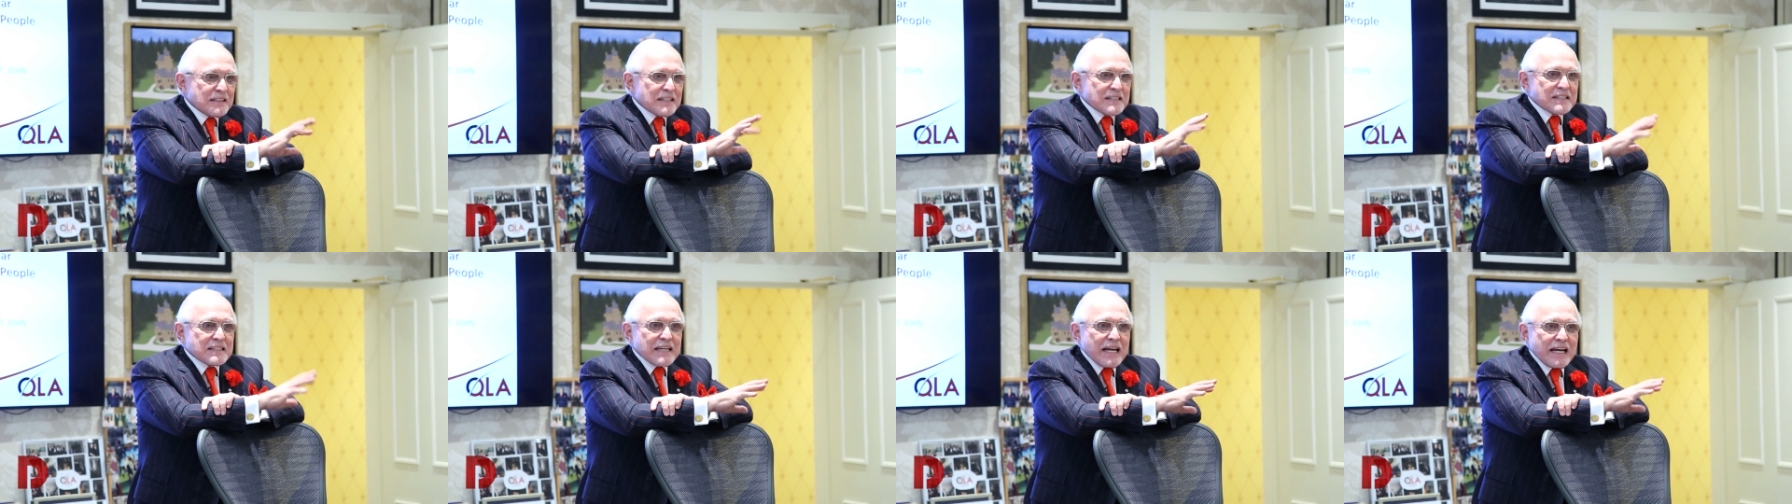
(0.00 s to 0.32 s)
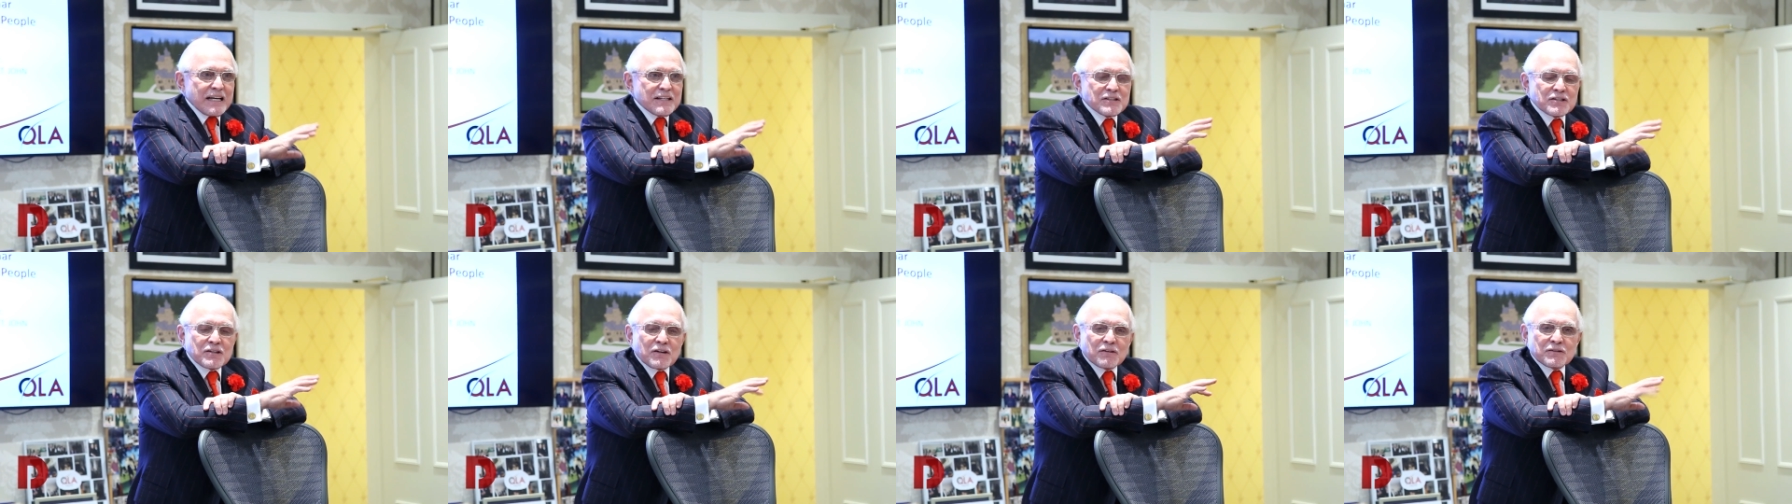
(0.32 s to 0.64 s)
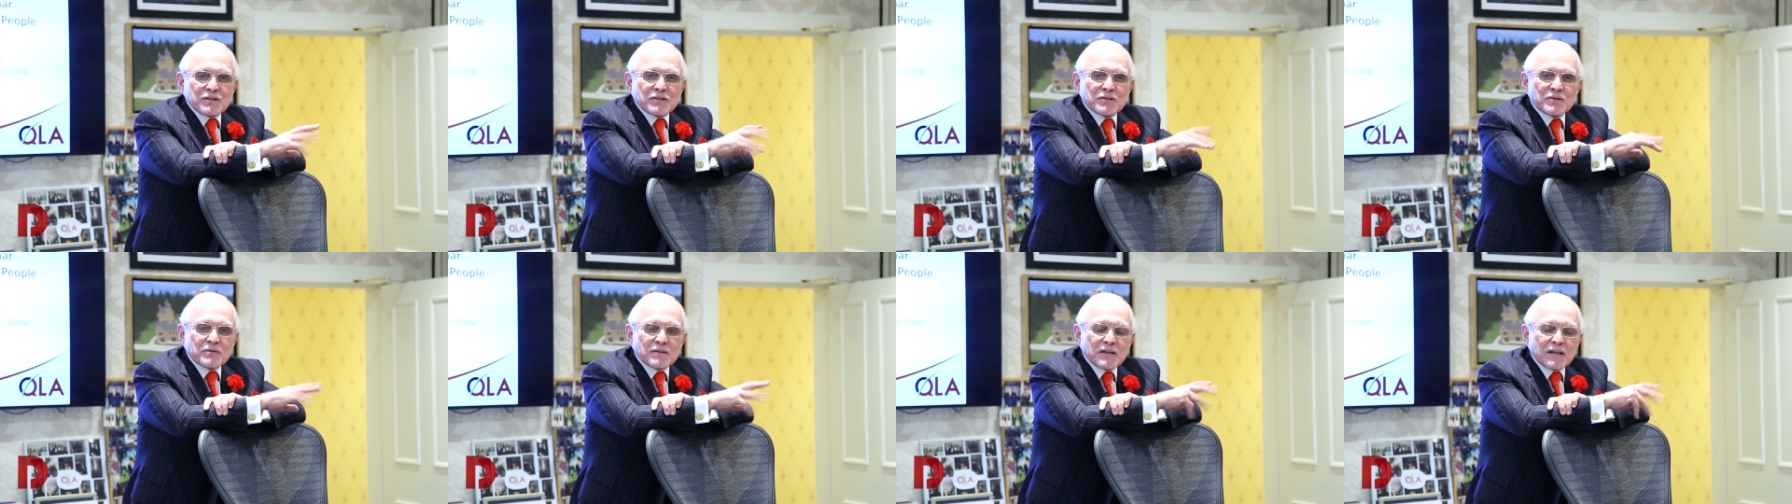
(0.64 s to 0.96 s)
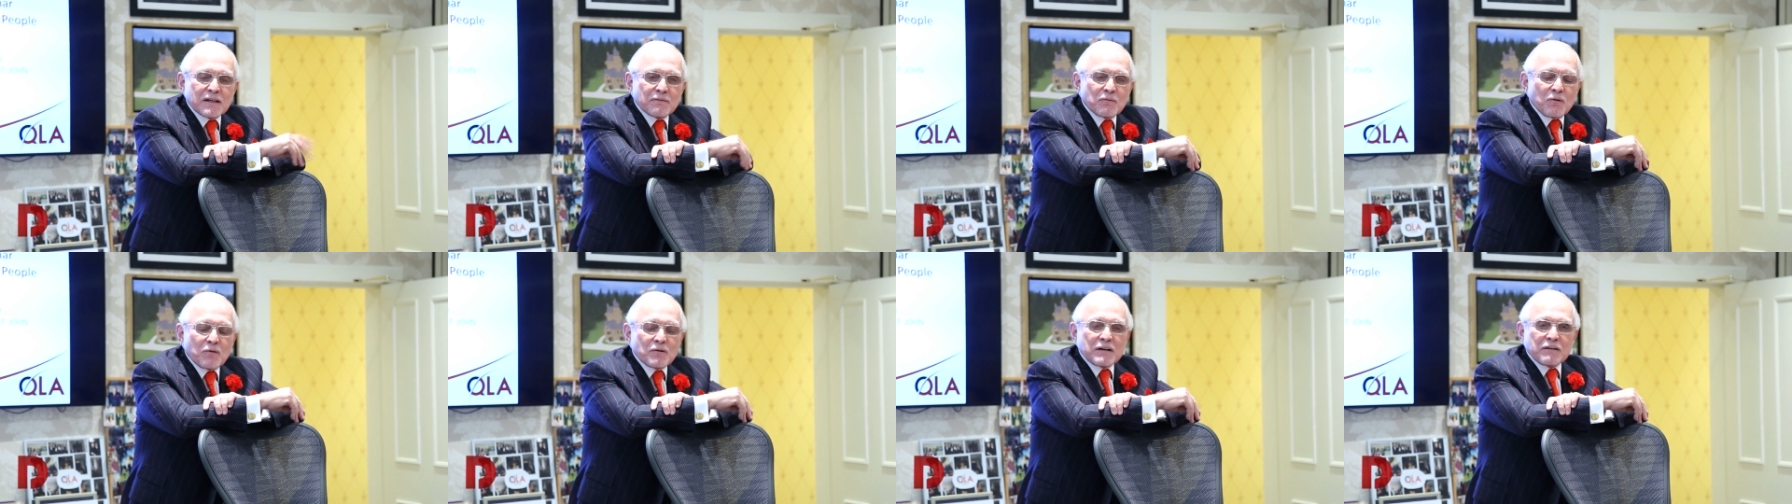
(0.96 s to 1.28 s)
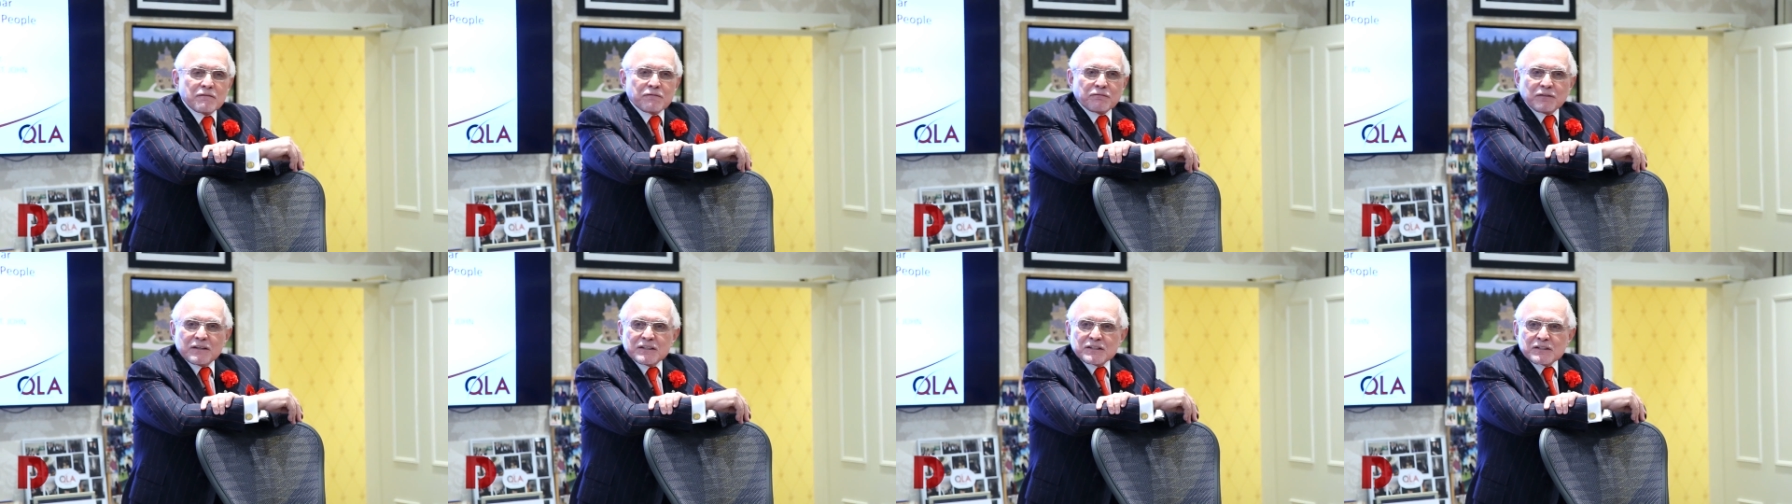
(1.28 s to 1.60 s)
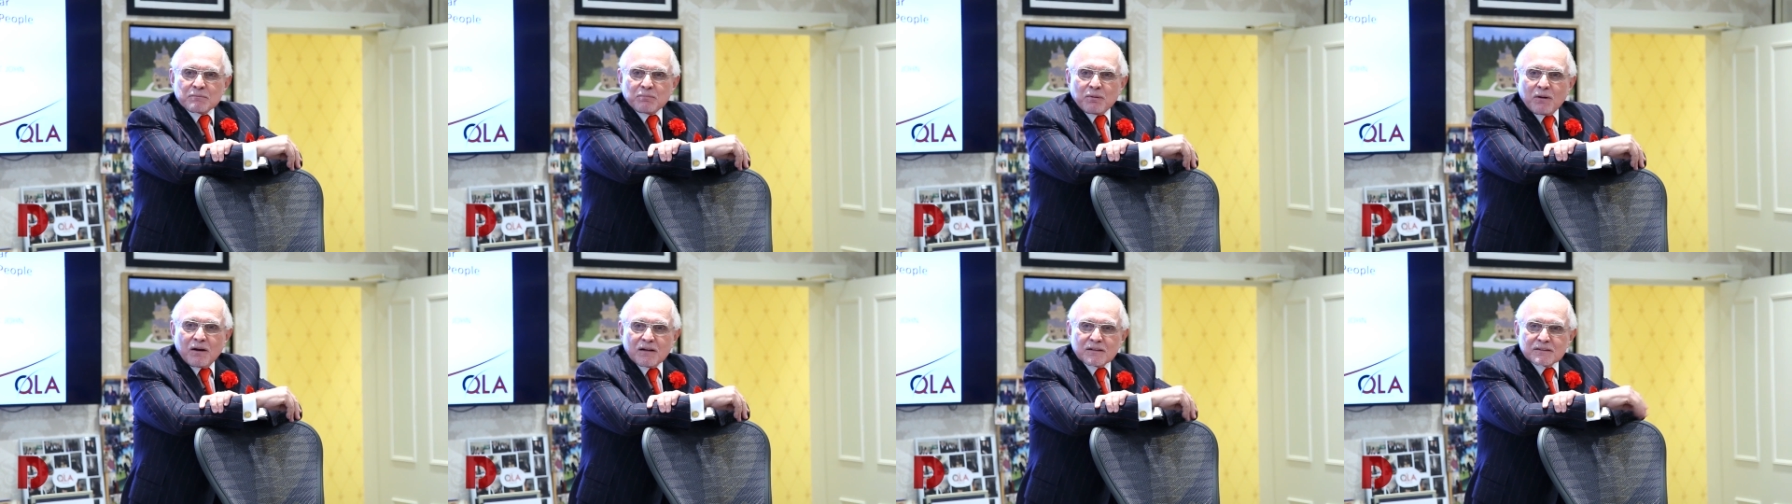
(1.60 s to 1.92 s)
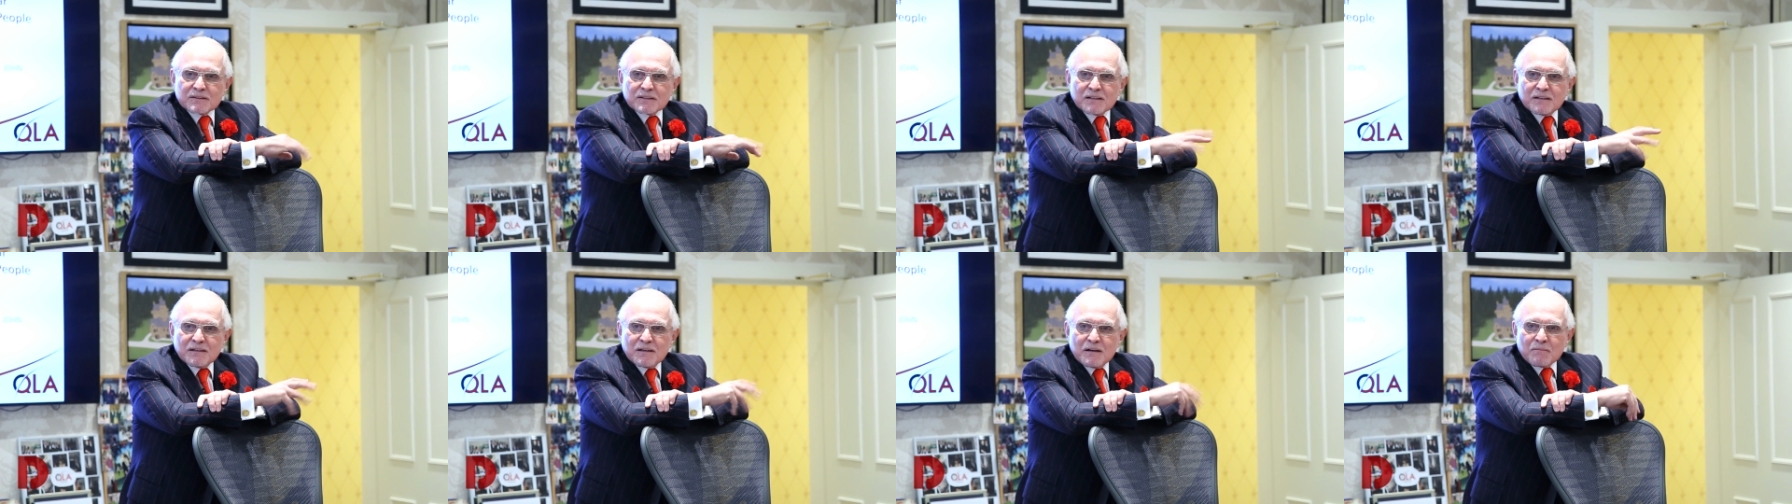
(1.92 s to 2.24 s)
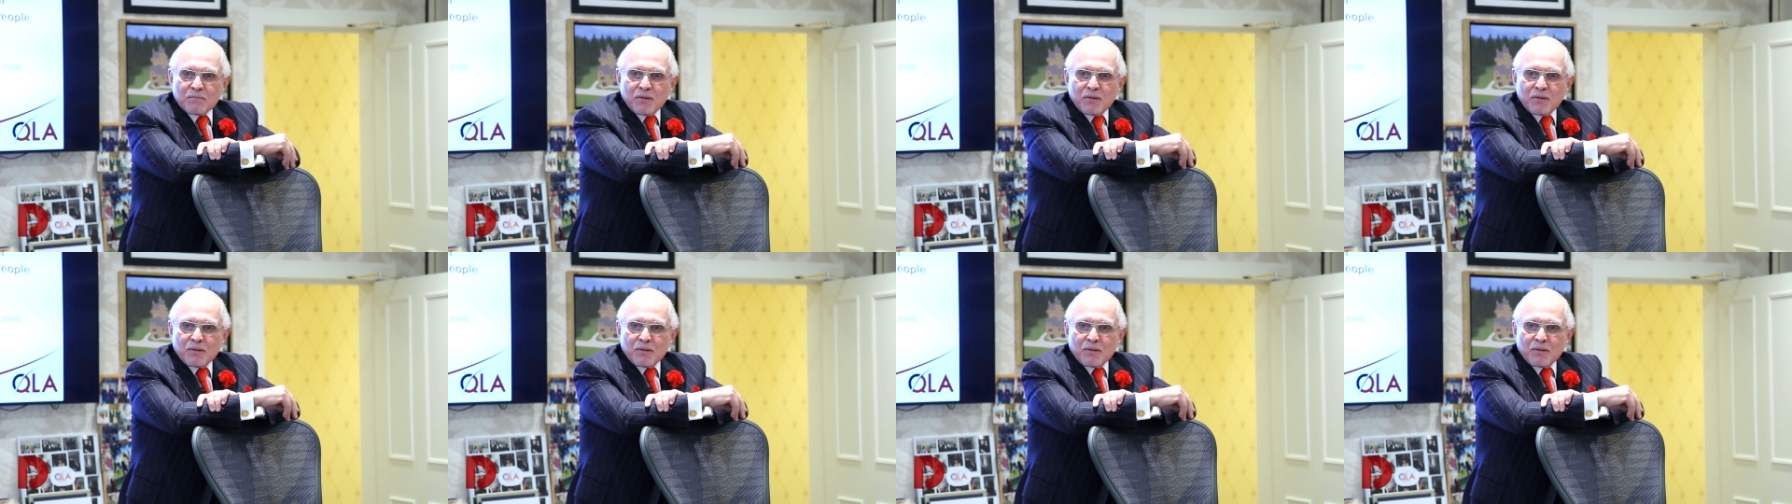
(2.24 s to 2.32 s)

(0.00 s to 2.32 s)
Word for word: to say so you uh, won't infringe upon,